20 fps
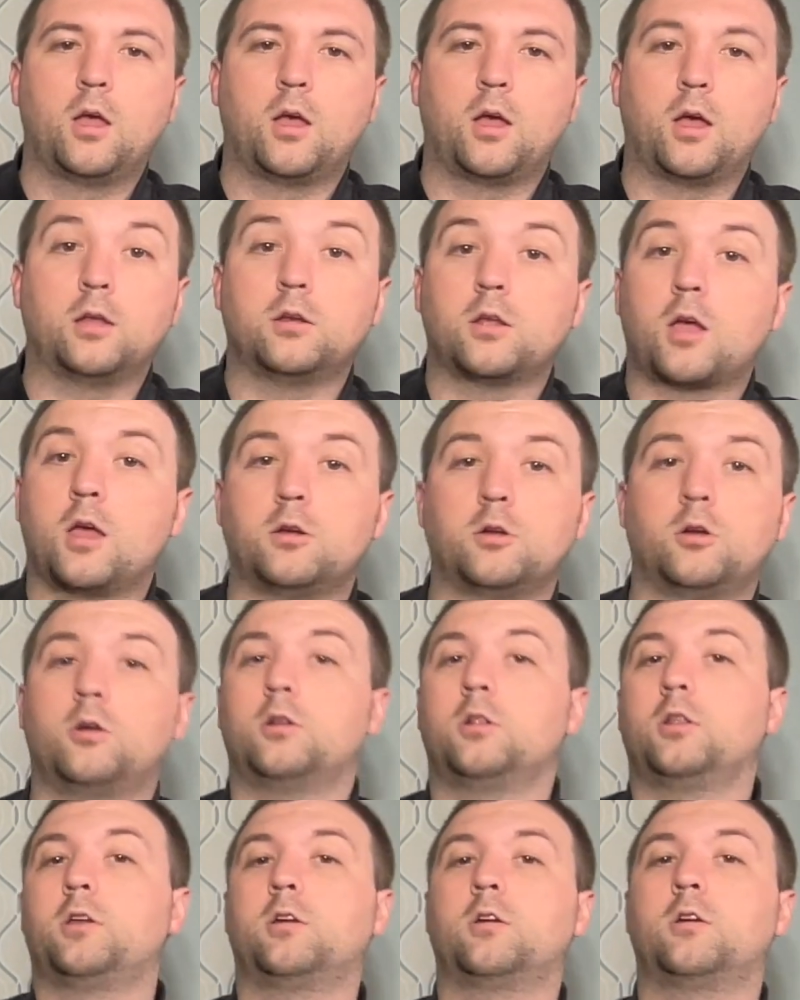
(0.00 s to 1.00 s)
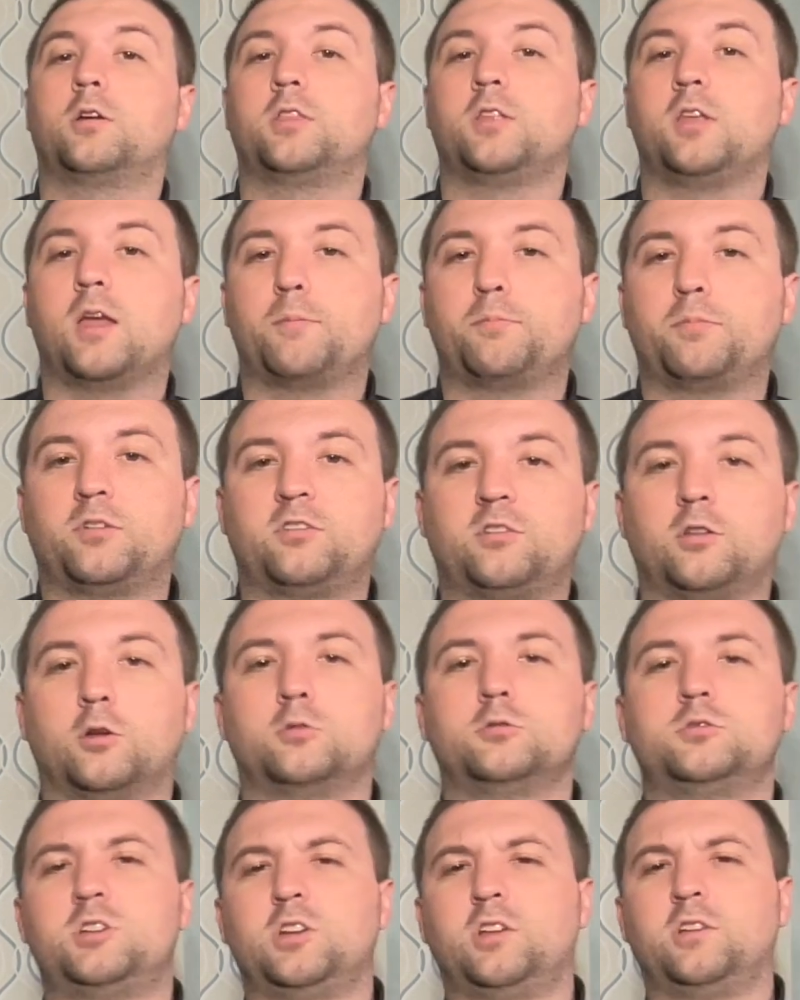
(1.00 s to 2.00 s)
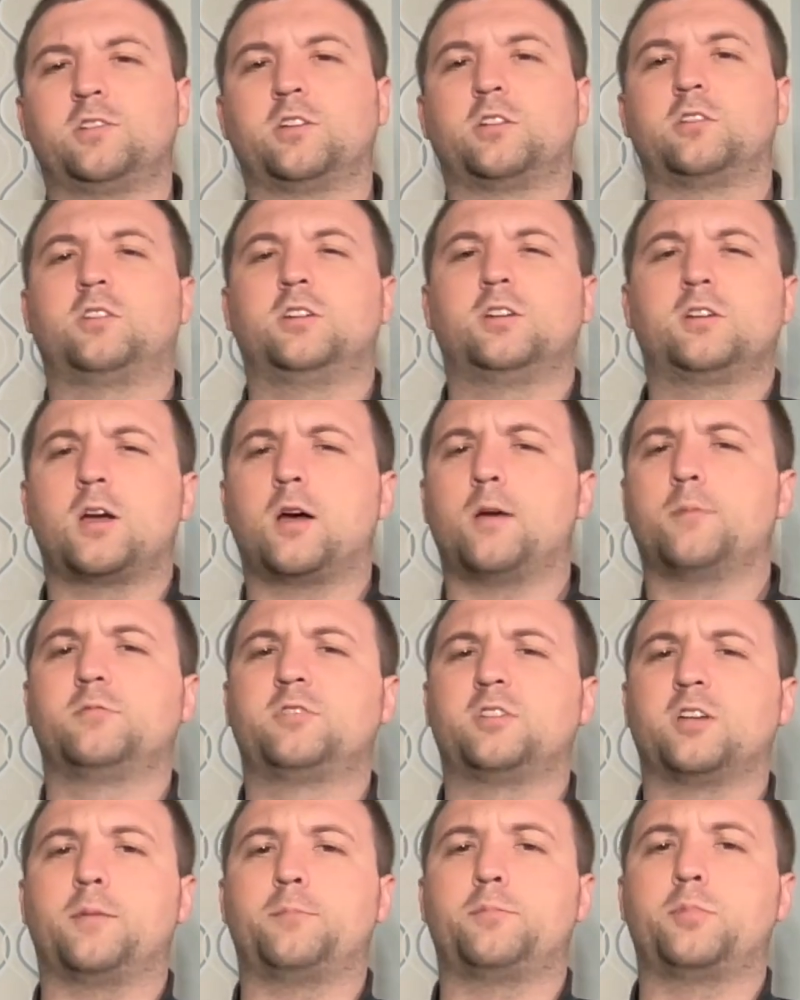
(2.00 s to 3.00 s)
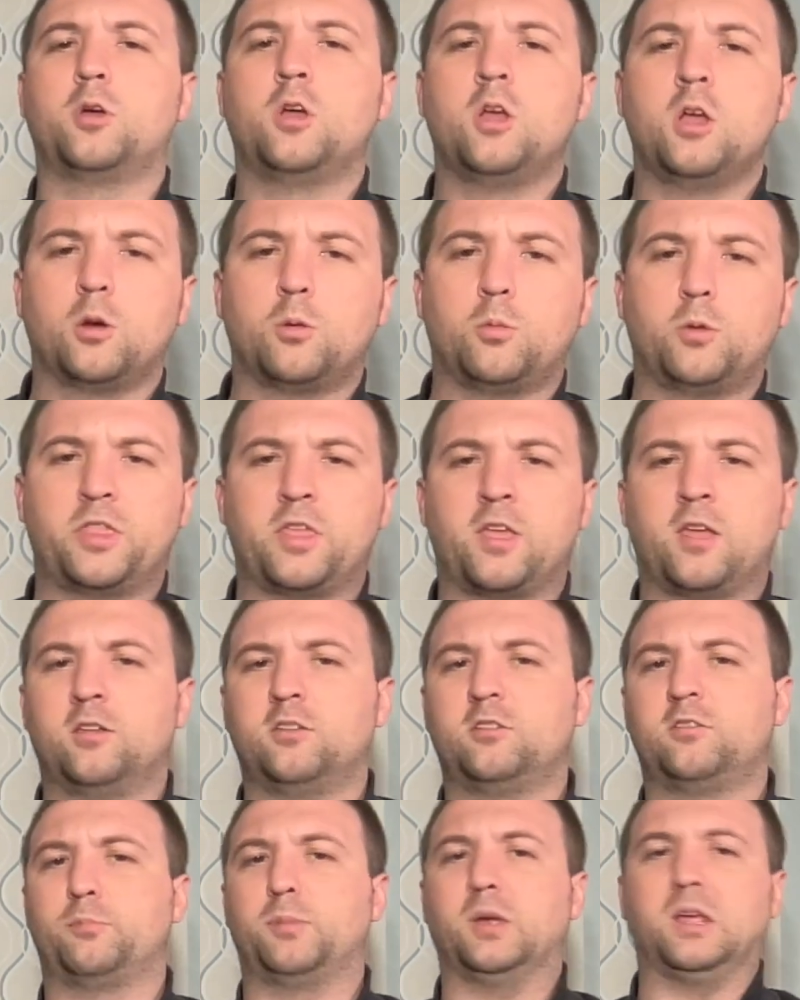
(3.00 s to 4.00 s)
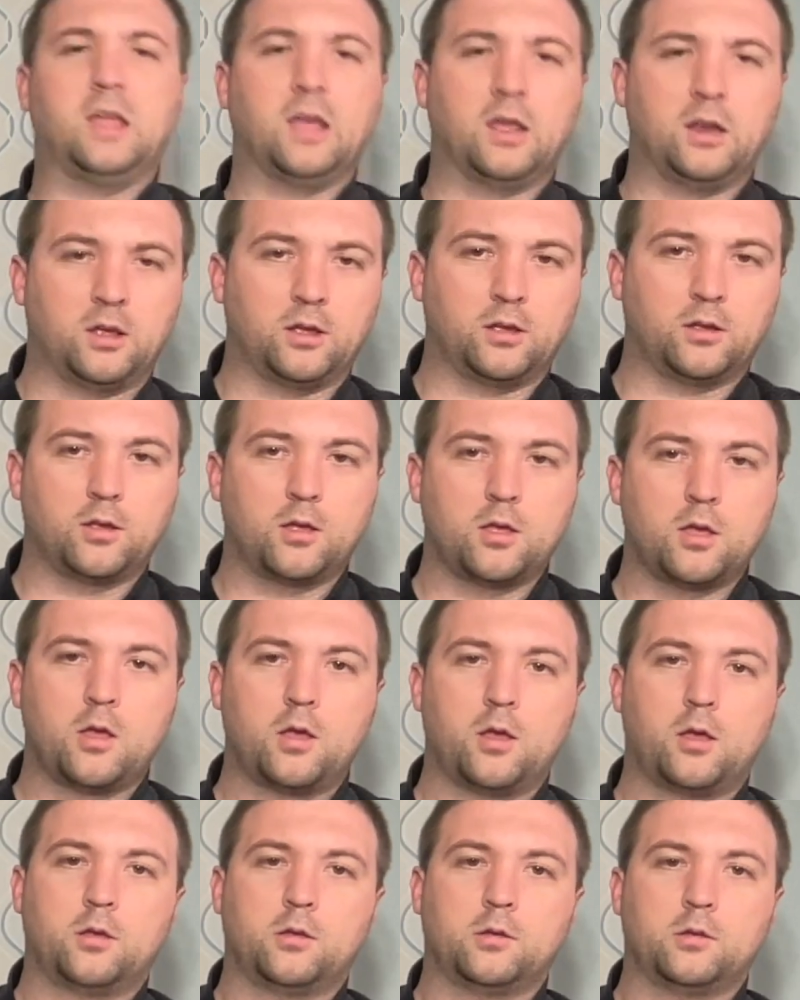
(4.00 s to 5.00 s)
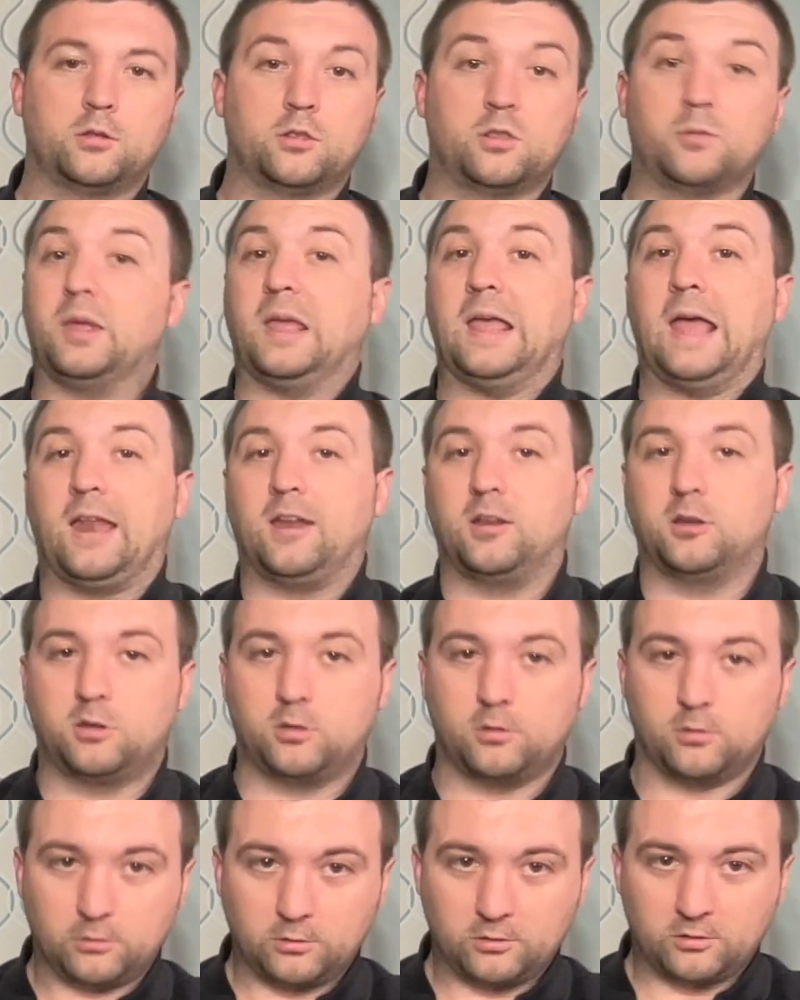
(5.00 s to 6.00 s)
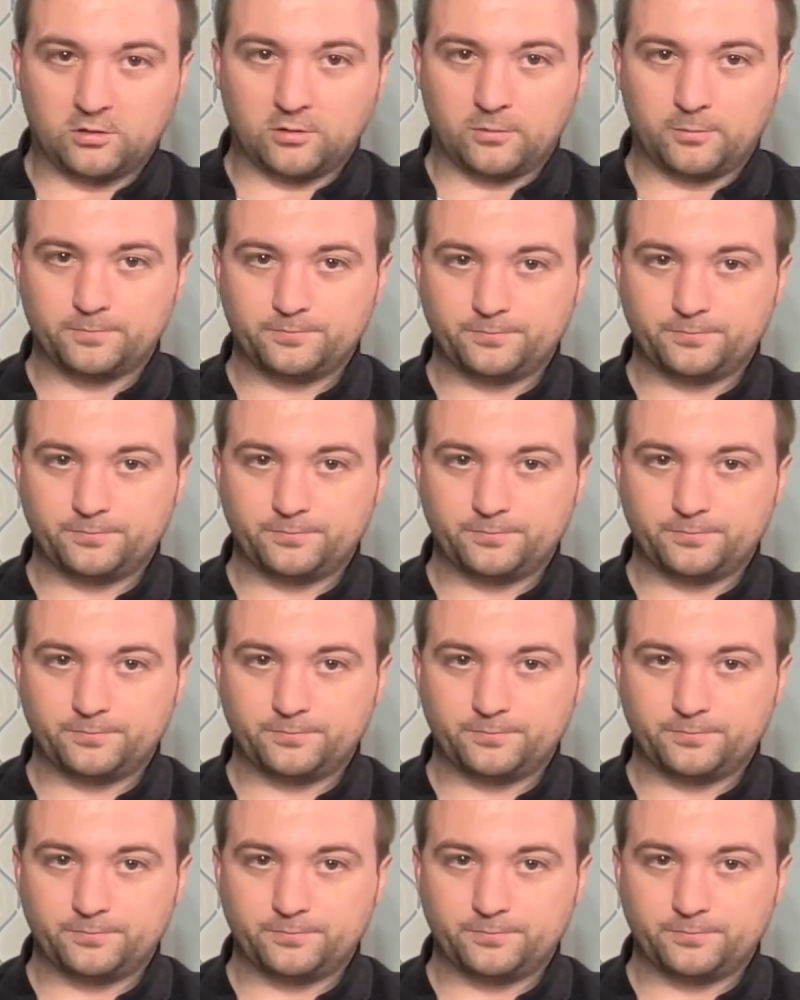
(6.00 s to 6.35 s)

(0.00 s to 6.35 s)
And, and earlier in the episode, Jesus, he comes up with his beginning, the Beatitudes.